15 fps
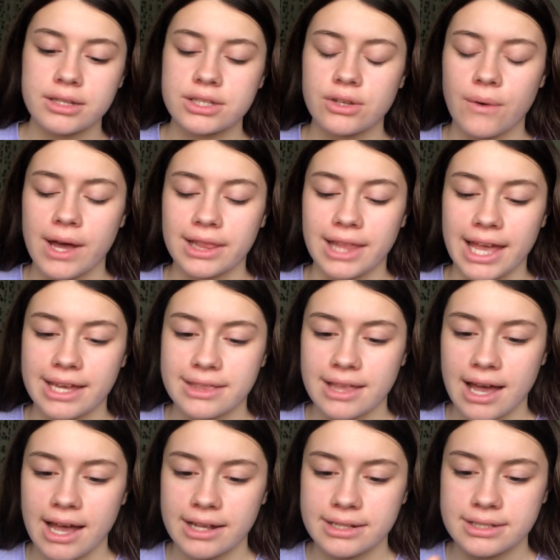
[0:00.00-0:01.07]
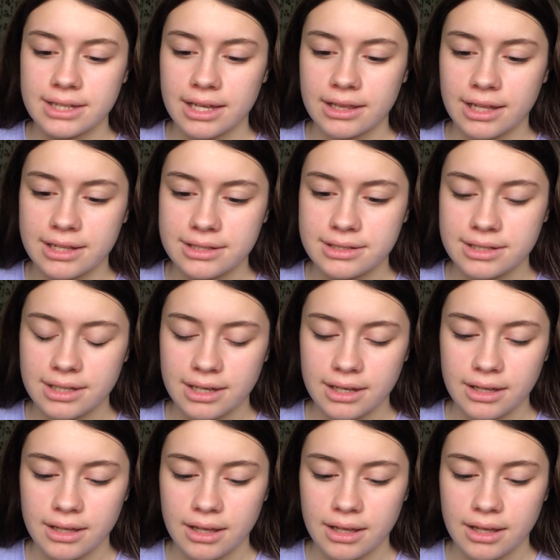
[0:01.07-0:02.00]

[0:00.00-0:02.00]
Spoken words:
so I like that. And let's see.